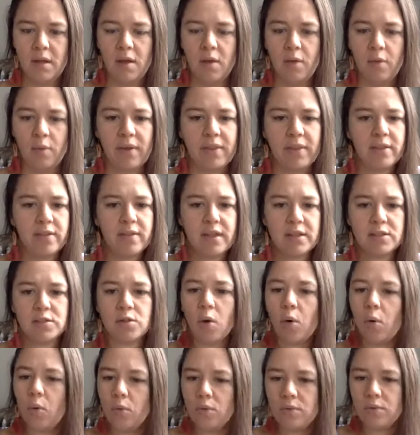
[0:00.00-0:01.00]
Whether that's
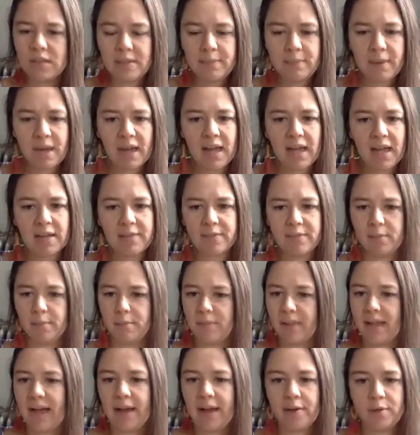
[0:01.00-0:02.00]
only buying from
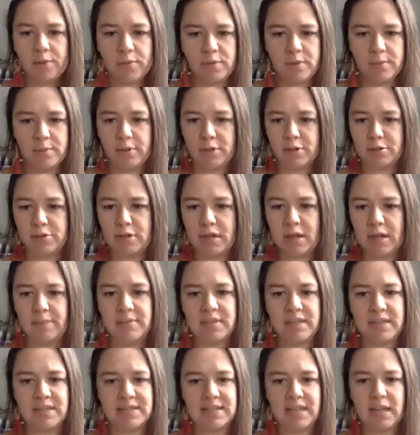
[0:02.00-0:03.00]
Black-owned
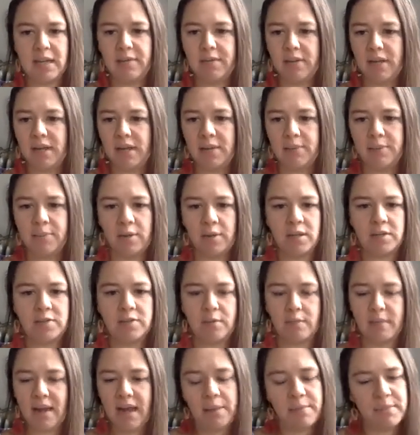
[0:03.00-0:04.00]
bookshops instead of getting books
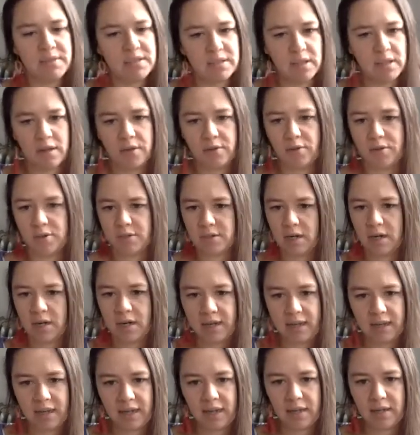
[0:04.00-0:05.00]
from Amazon or
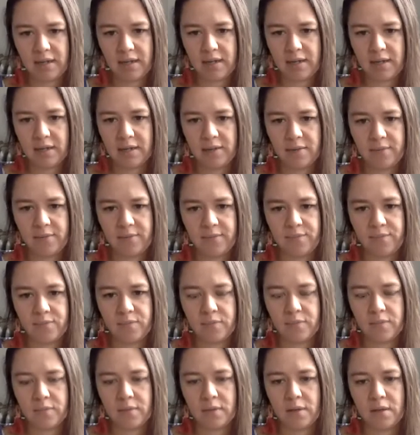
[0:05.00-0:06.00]
Target,
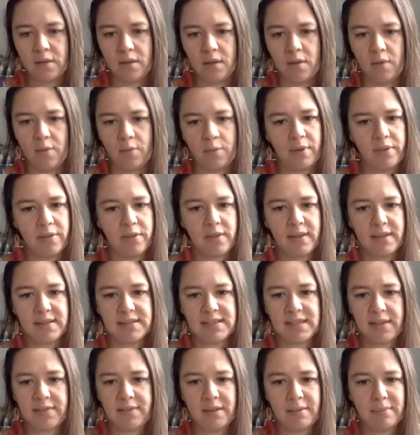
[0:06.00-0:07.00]
whether that's
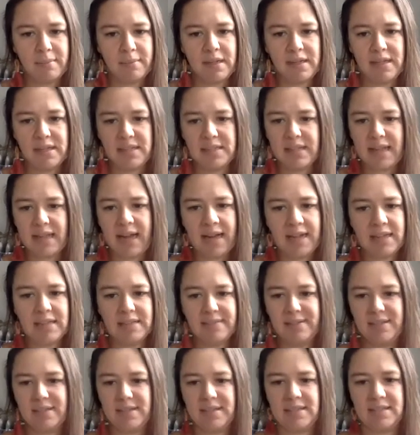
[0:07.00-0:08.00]
giving money to
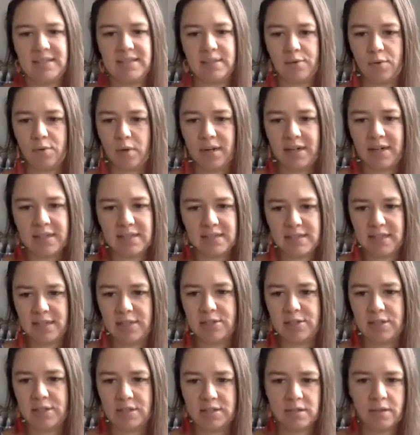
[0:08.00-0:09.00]
activists and
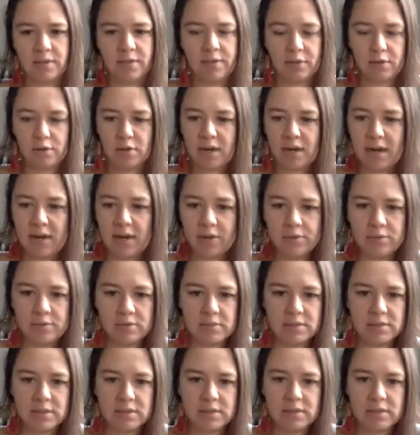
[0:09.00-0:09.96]
organizations on the ground,